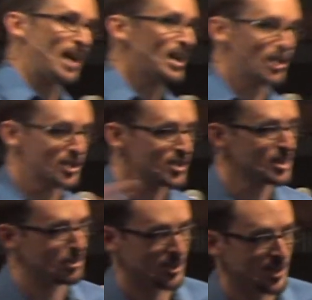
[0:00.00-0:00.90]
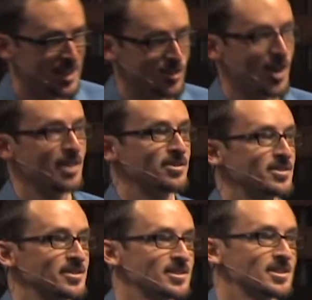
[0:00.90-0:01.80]
point I couldn't sleep with the lights
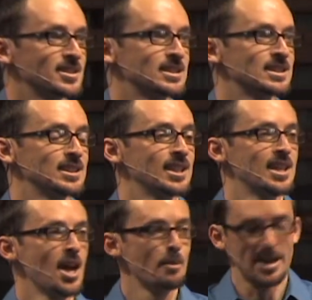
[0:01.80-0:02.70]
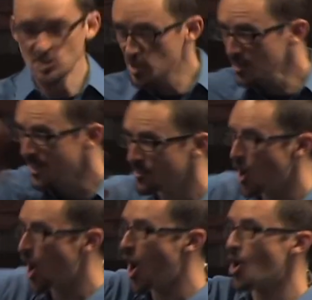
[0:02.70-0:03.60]
off. But I stared down
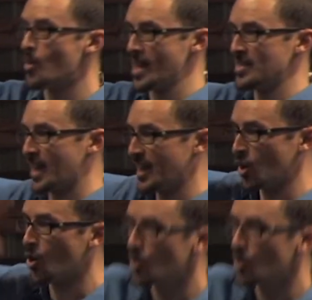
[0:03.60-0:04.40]
the hallway, the kind of